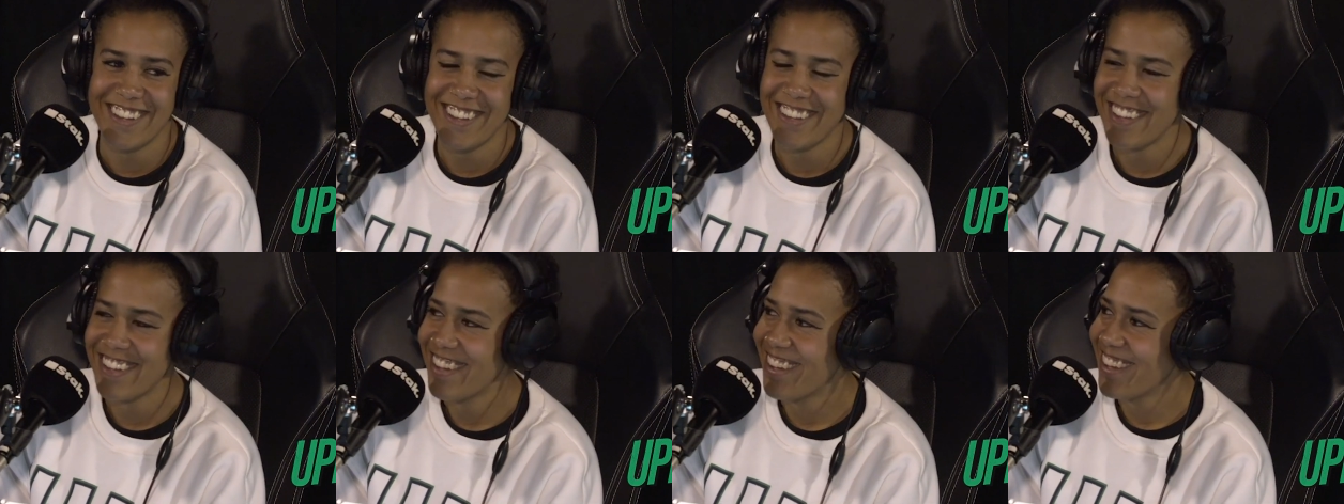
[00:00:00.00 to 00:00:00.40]

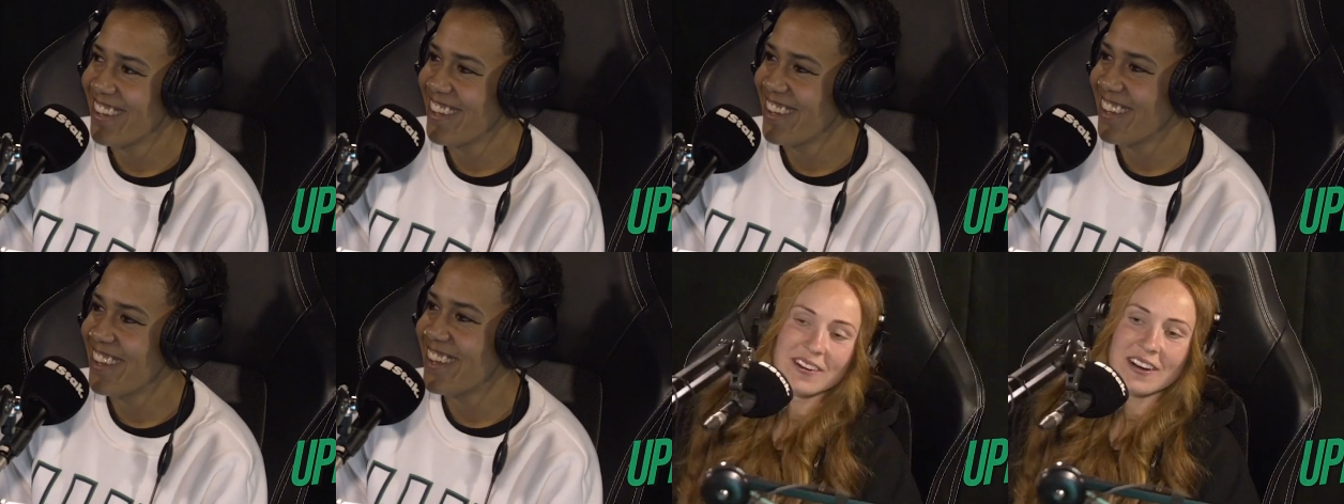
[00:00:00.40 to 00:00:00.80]
Yeah,
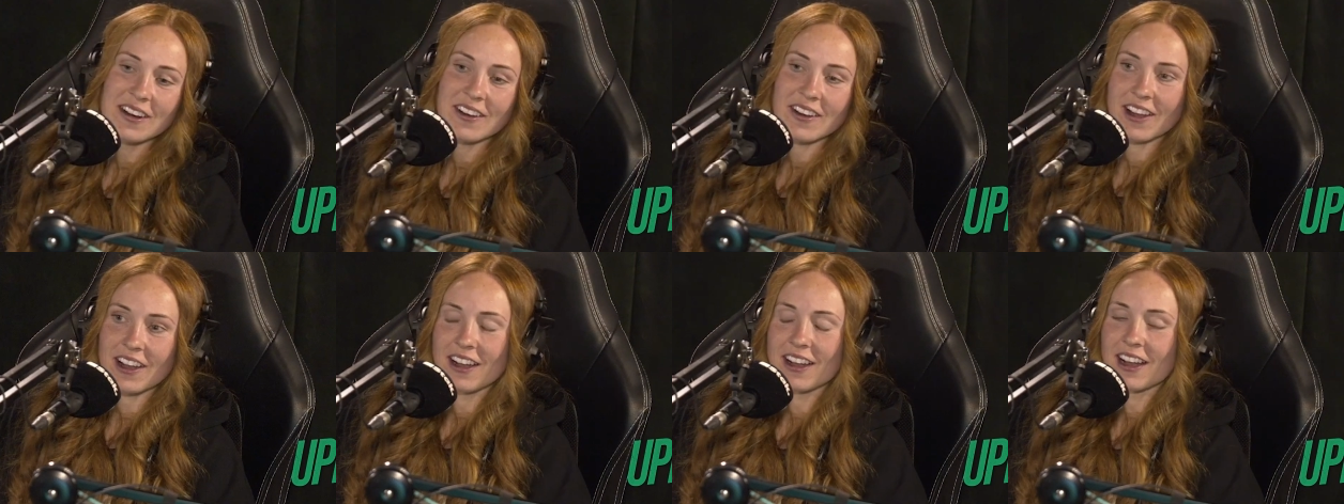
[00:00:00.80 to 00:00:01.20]
so
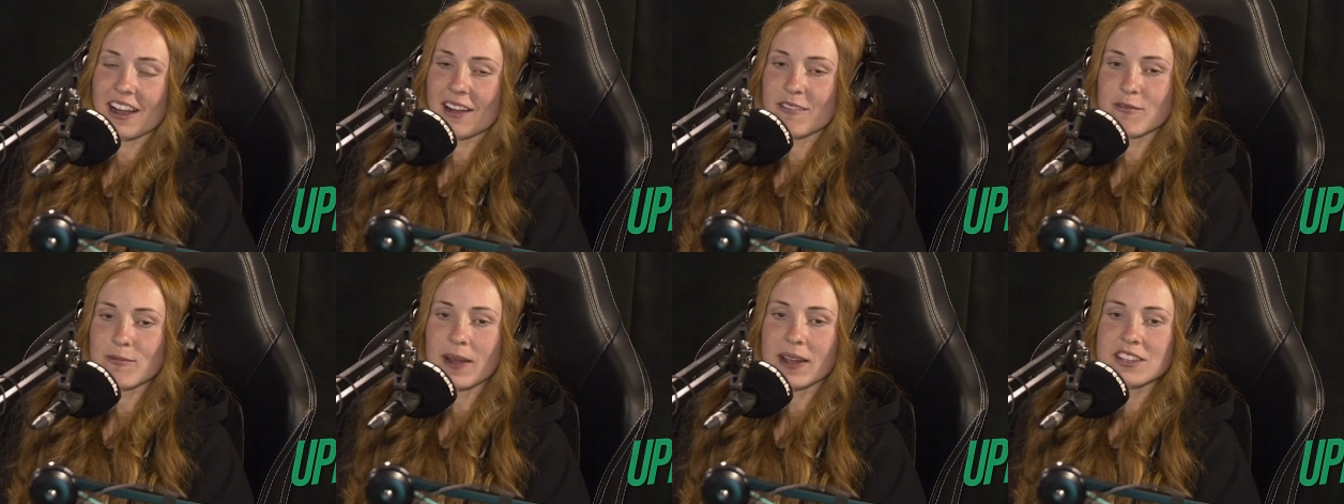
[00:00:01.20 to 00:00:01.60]

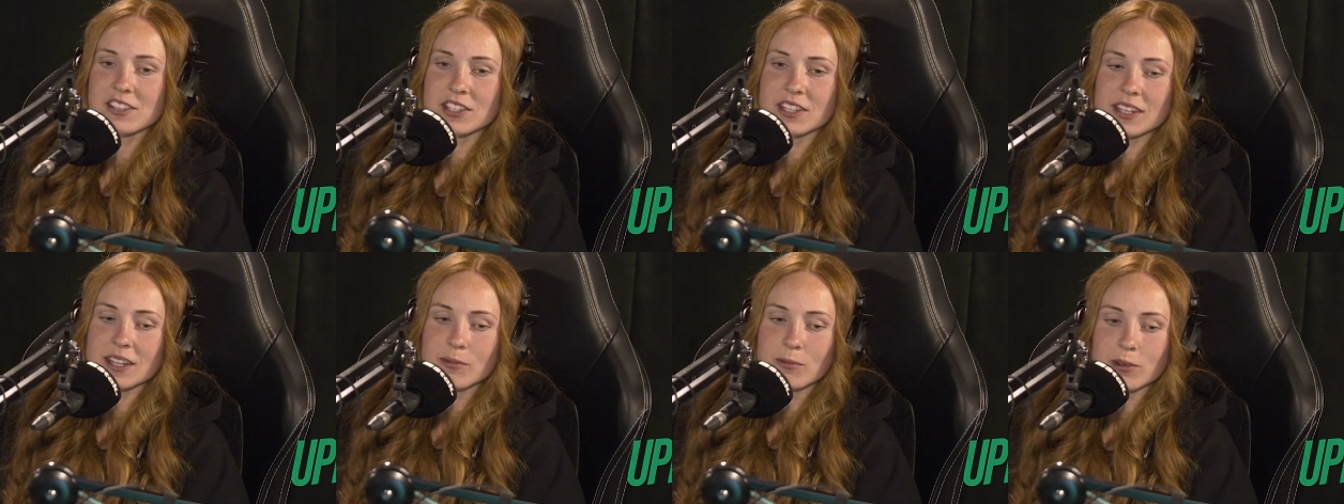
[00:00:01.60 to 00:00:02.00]
I've
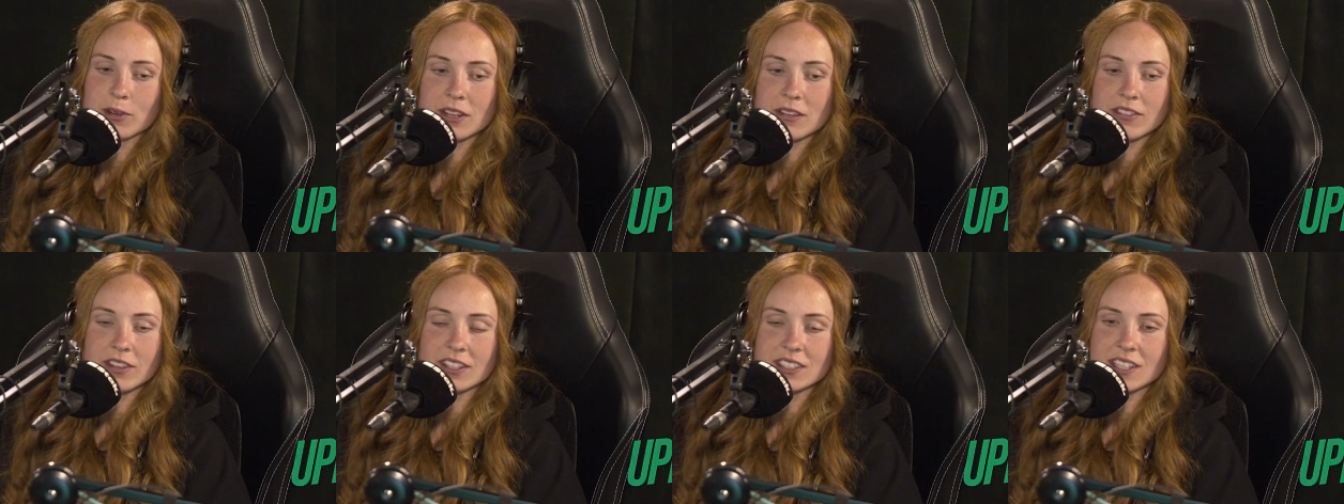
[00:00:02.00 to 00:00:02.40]
mentioned in
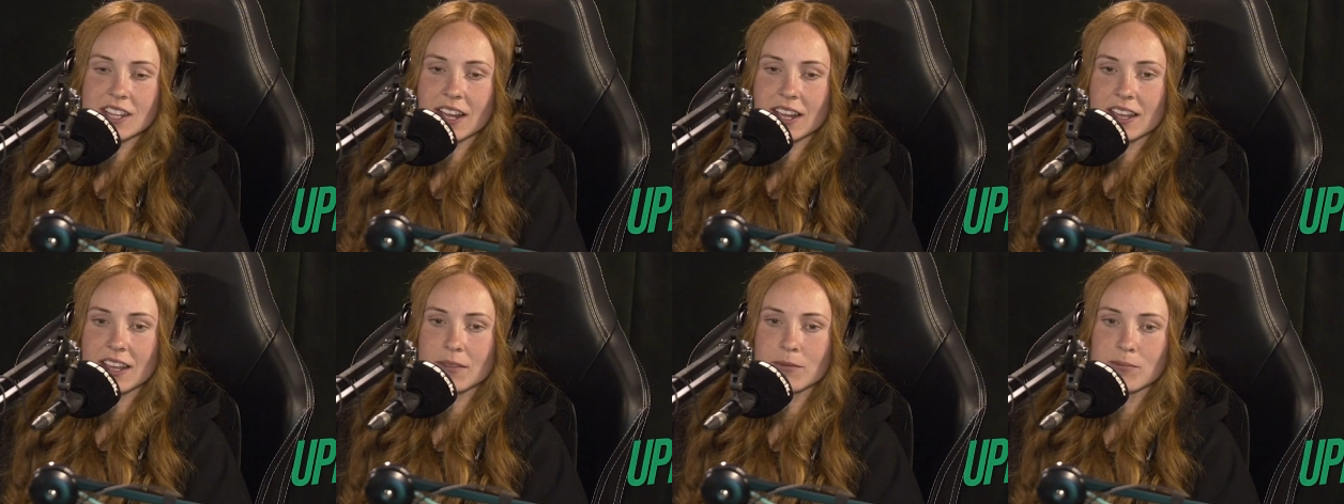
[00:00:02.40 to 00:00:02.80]
previous,
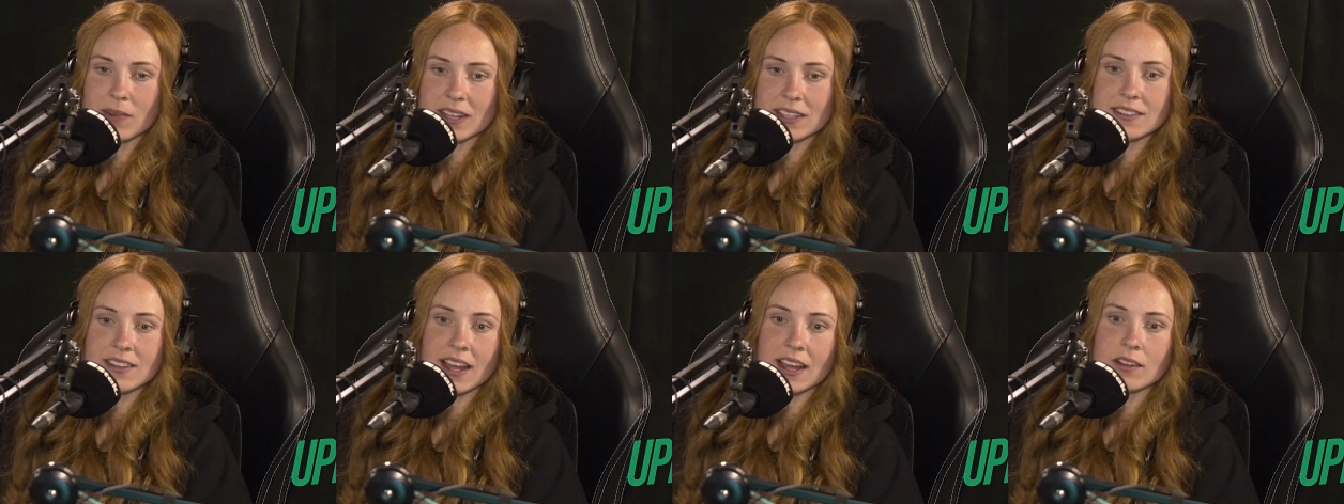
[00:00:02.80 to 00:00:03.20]
like,
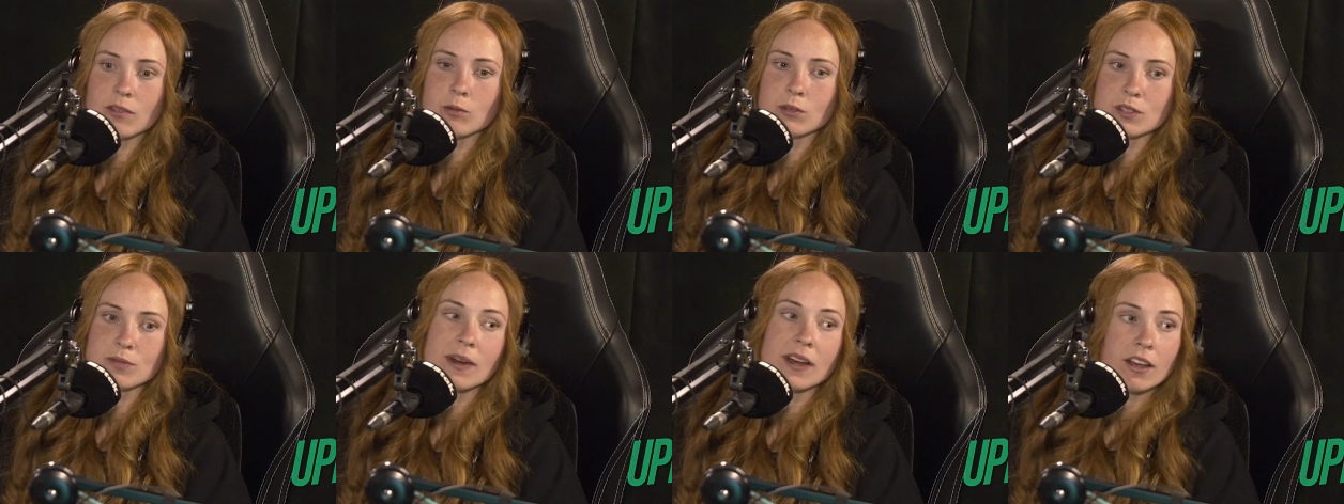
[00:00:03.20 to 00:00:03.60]
my dad
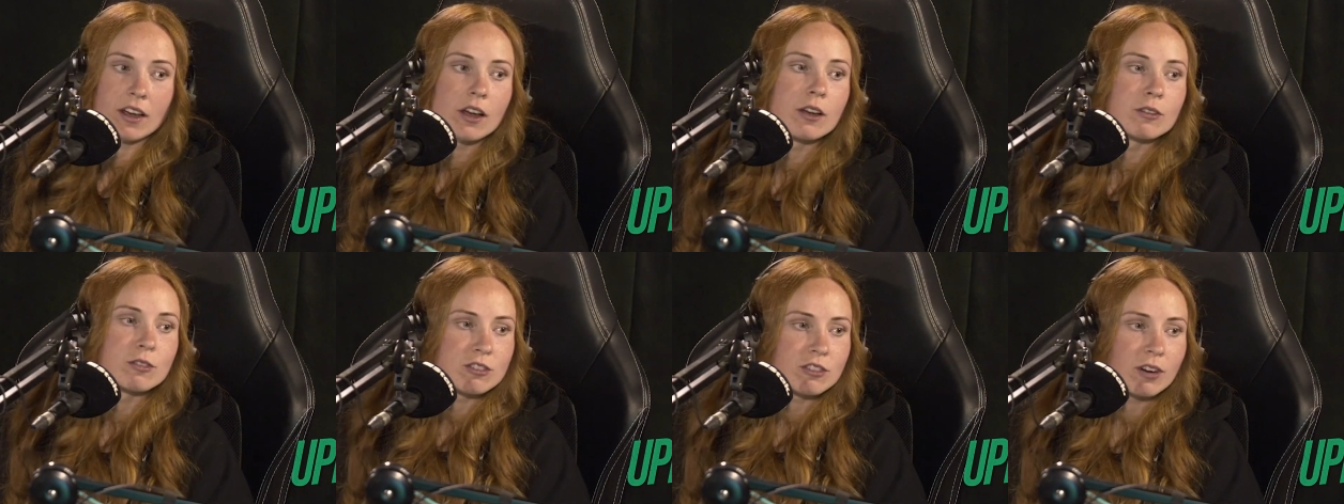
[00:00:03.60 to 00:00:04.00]
was my
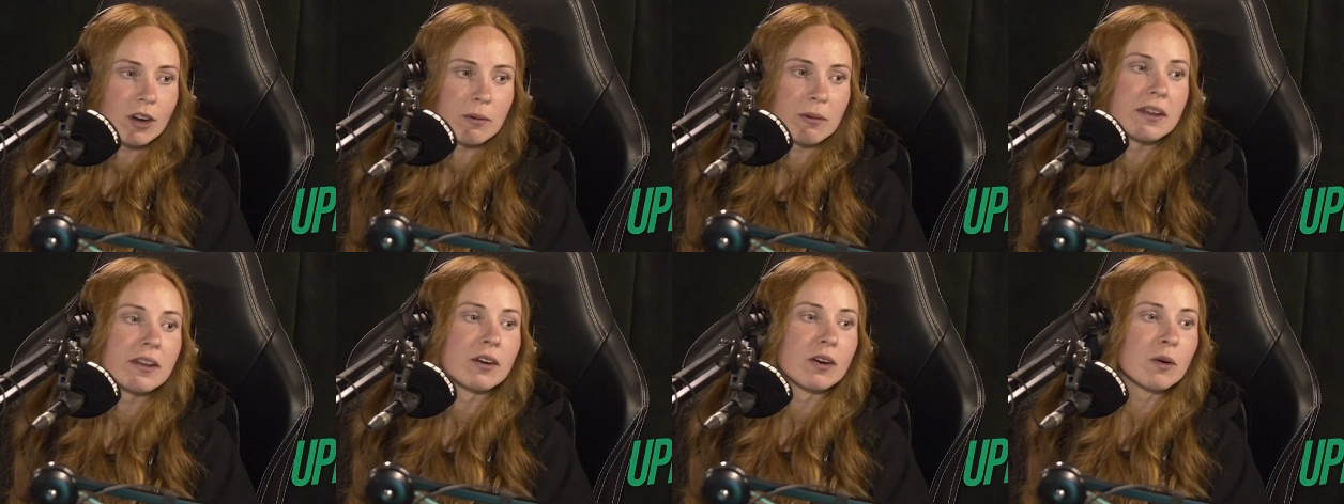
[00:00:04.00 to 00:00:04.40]
coach
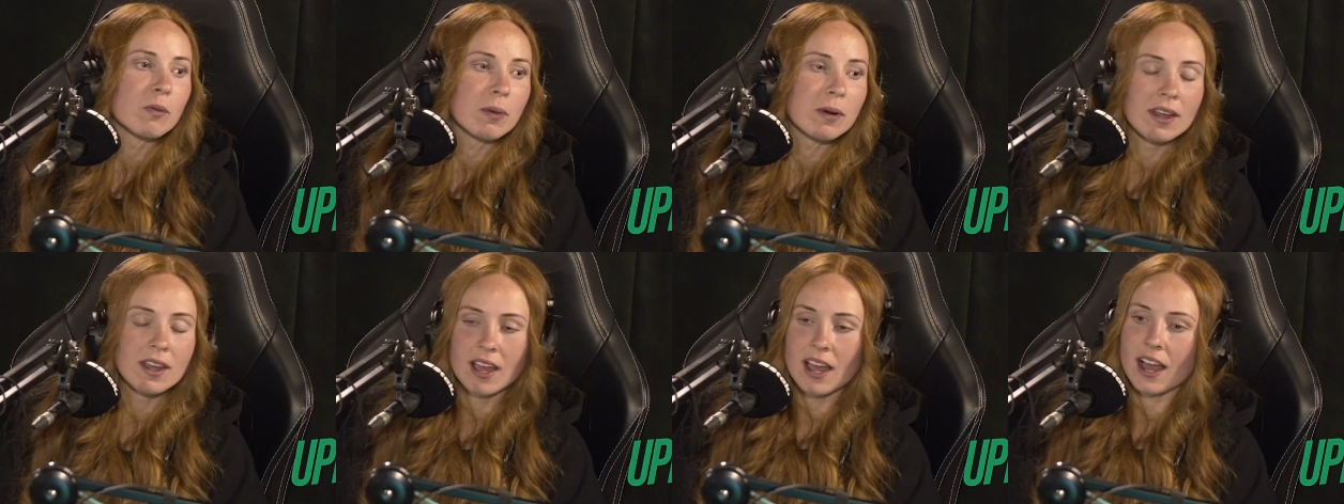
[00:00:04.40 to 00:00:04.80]
growing up.